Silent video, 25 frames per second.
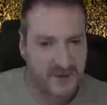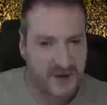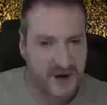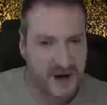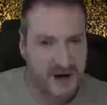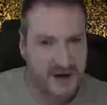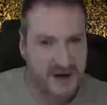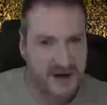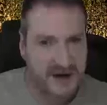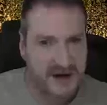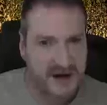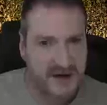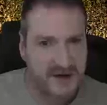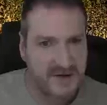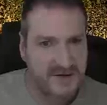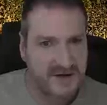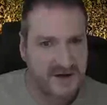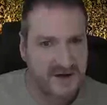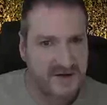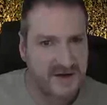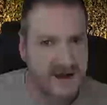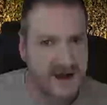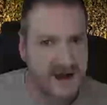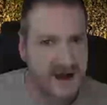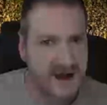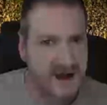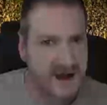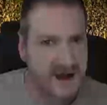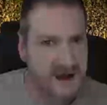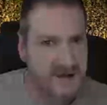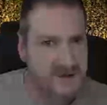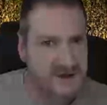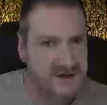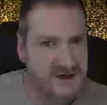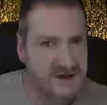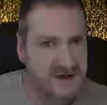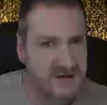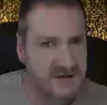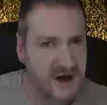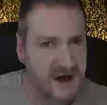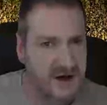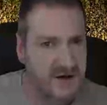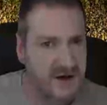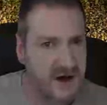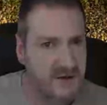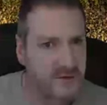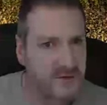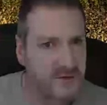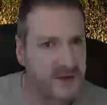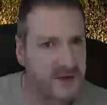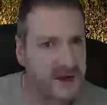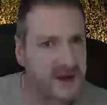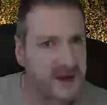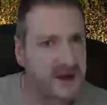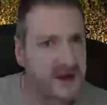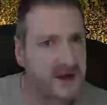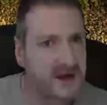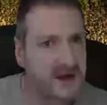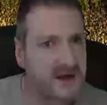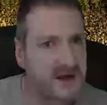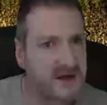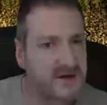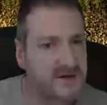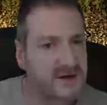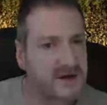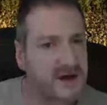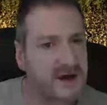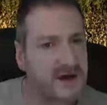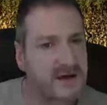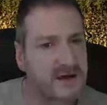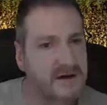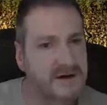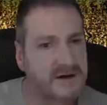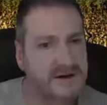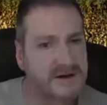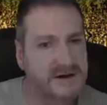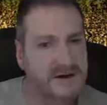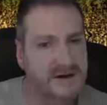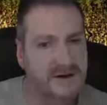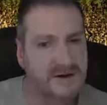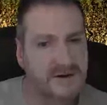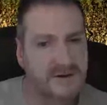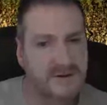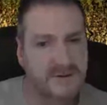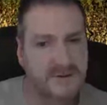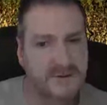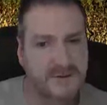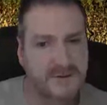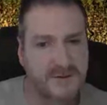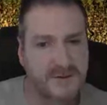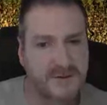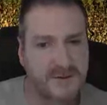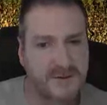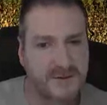in the foreground here, and then the uh, image in the background will be uh, another layer. So.